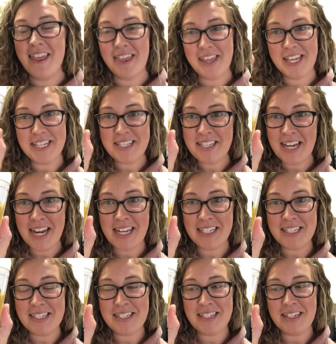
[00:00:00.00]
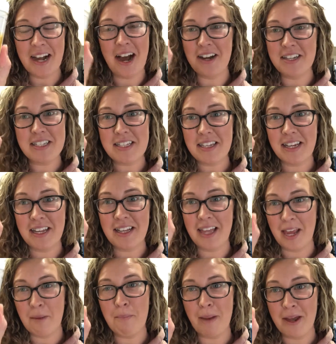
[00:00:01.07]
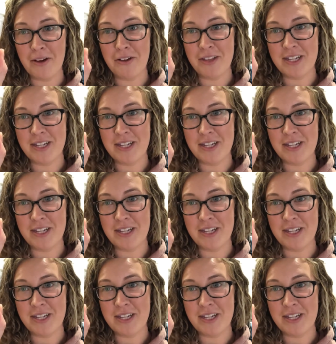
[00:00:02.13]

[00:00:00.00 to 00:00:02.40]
this tastes honestly like better